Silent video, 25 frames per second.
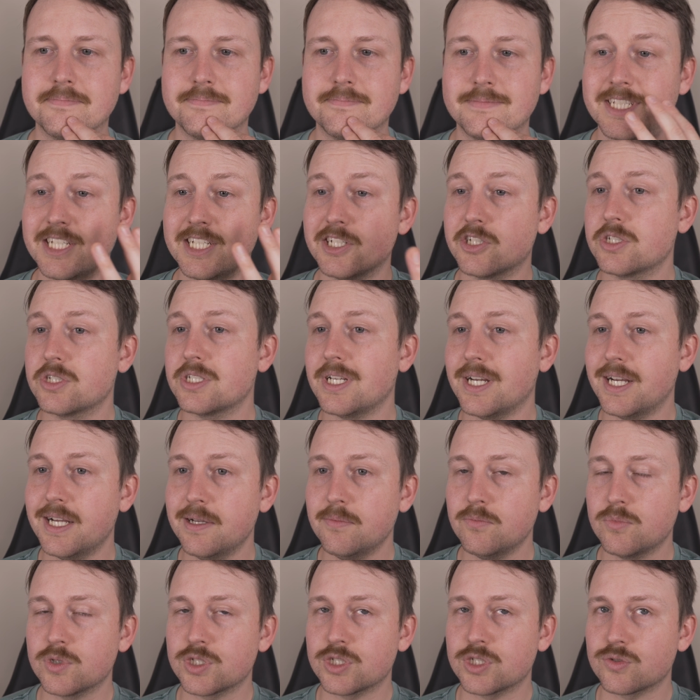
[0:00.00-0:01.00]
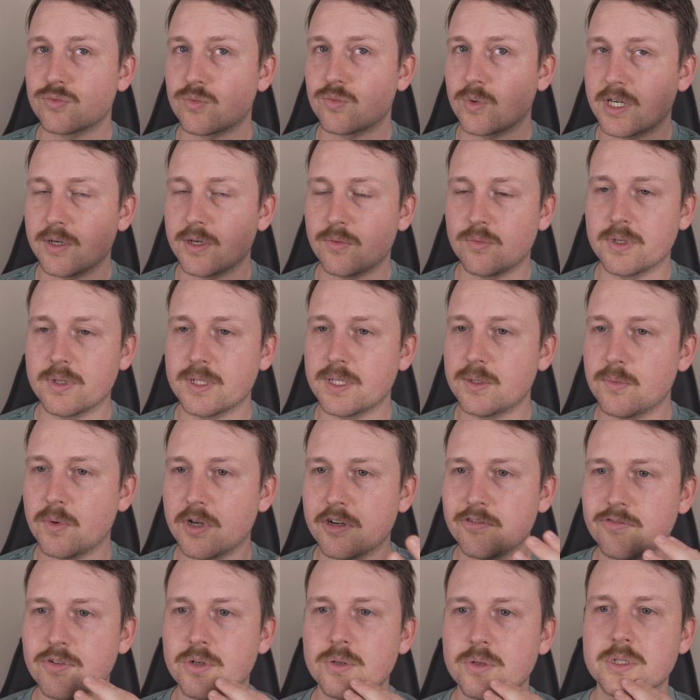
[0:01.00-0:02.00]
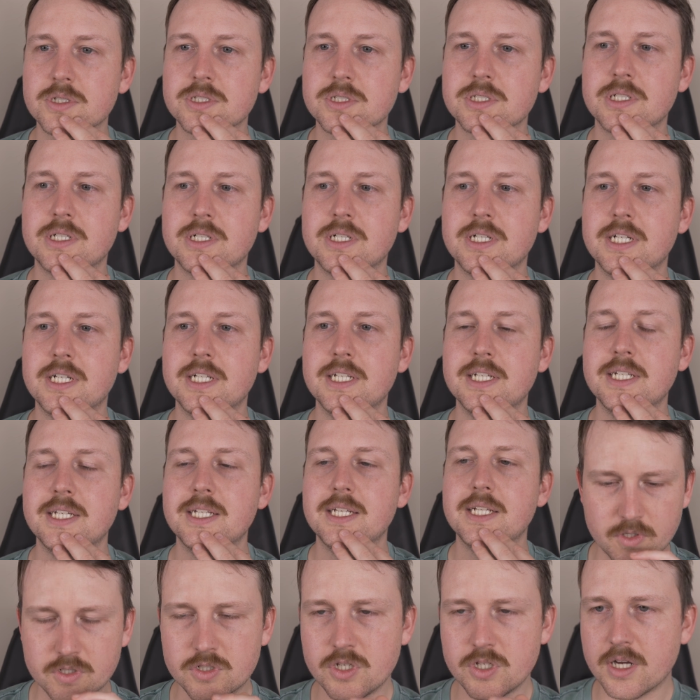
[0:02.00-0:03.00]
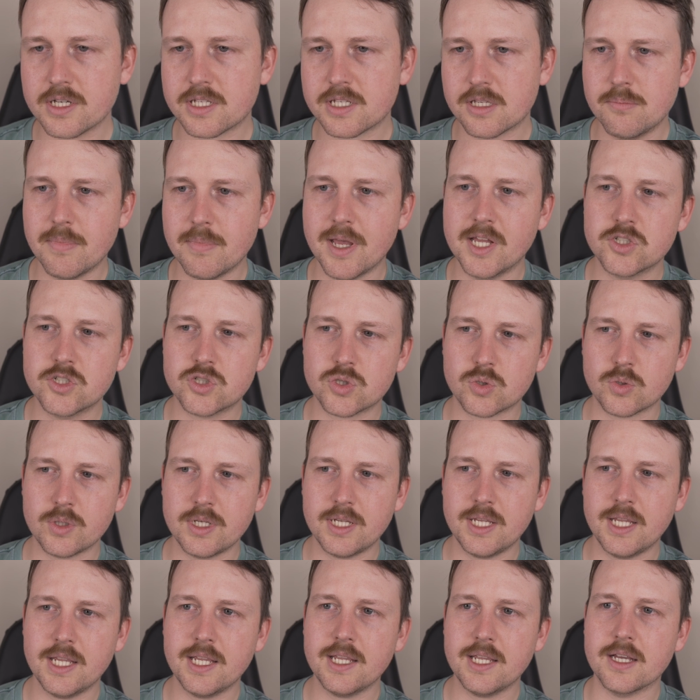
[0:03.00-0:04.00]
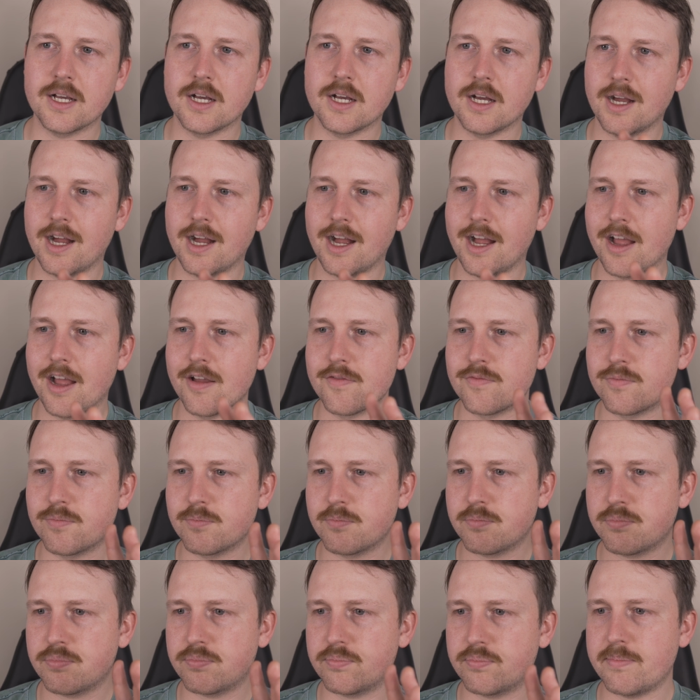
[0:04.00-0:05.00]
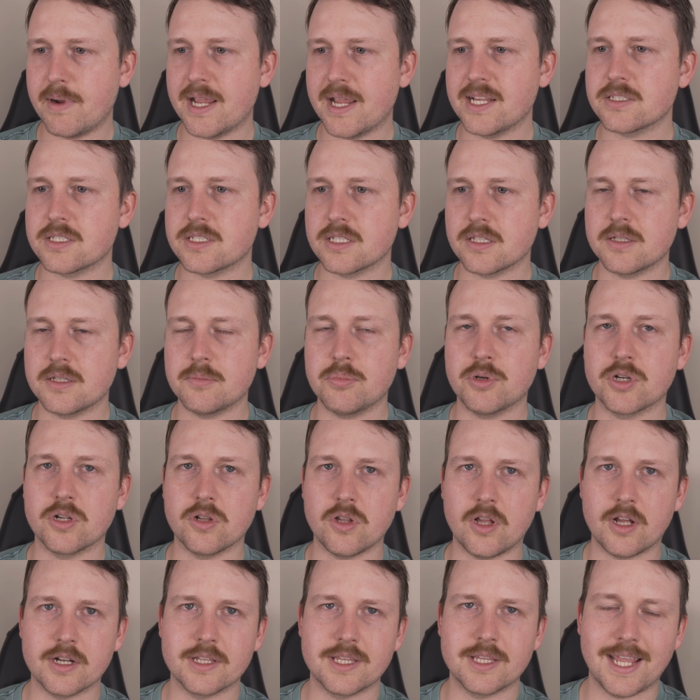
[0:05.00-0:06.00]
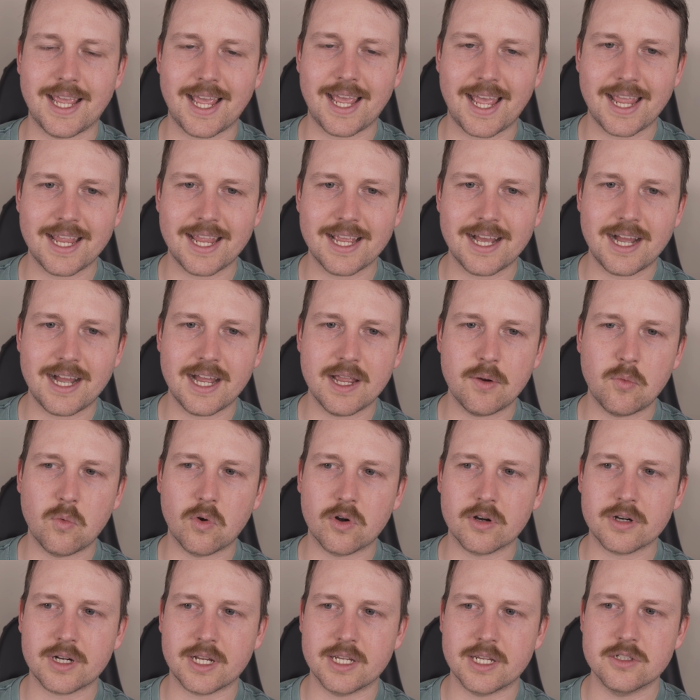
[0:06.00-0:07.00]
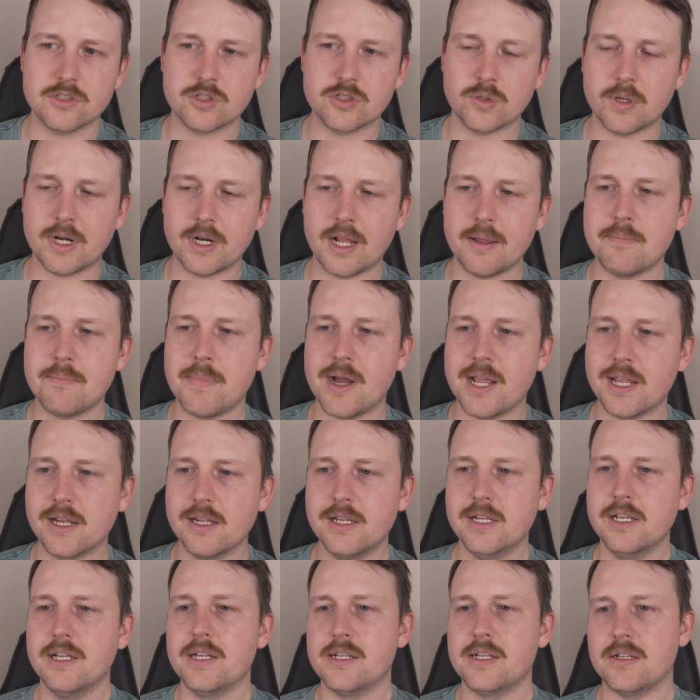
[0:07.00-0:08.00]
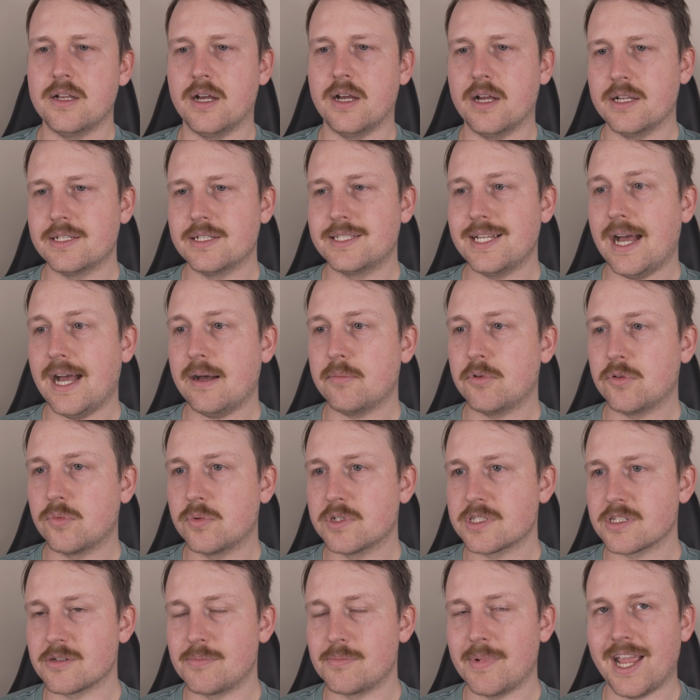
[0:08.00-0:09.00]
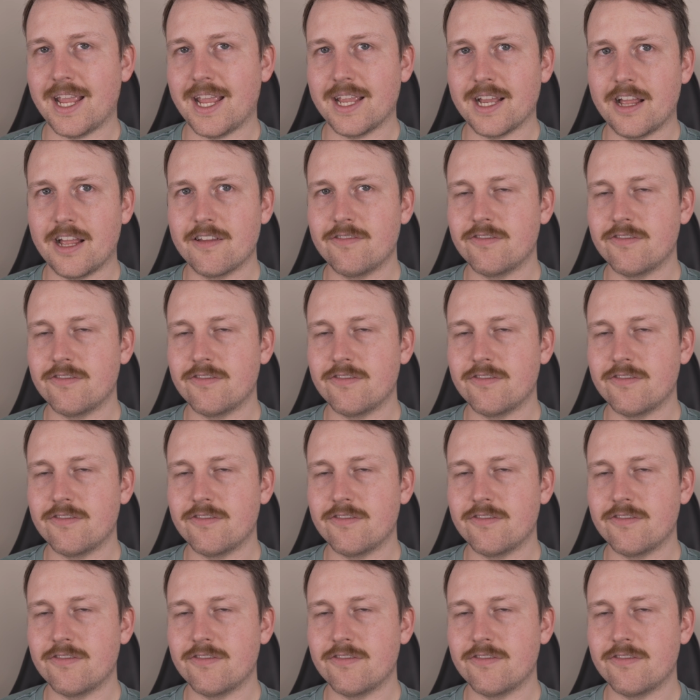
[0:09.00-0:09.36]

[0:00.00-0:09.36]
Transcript: dinner time, which is what I really want to focus on. The documentary, I've basically put a lot of the AI work into it. I might dabble with some AI